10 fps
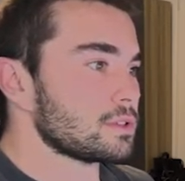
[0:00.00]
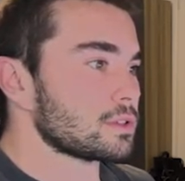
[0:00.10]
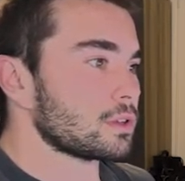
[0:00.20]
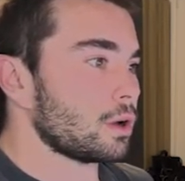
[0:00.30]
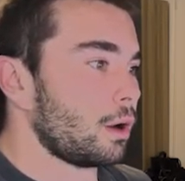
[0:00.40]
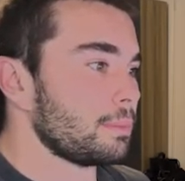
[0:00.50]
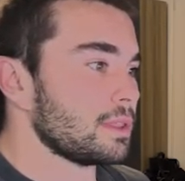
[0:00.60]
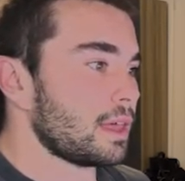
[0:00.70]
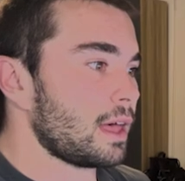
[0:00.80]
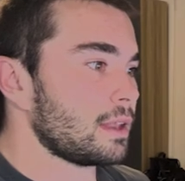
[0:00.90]
copy
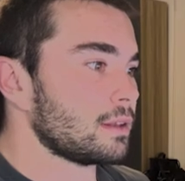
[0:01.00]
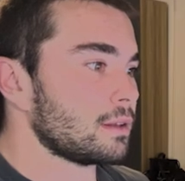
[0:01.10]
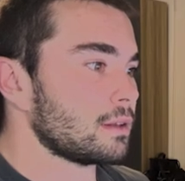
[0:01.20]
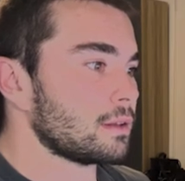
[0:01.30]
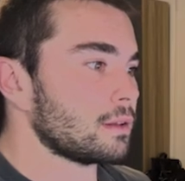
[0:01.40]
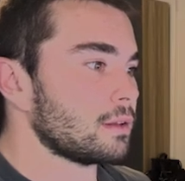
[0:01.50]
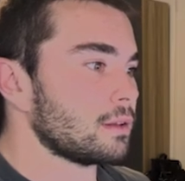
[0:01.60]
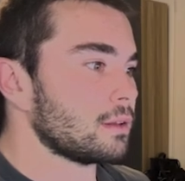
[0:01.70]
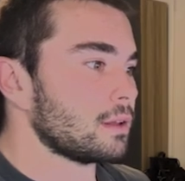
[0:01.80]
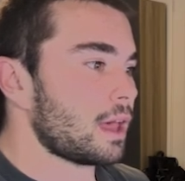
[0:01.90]
that.
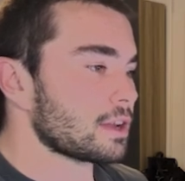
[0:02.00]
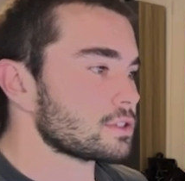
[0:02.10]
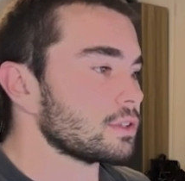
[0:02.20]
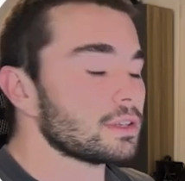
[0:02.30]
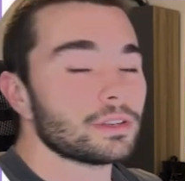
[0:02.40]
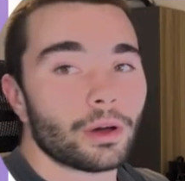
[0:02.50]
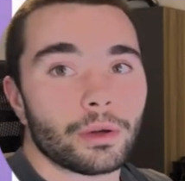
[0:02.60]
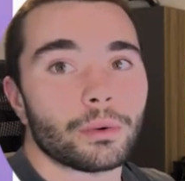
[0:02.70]
Actually, no,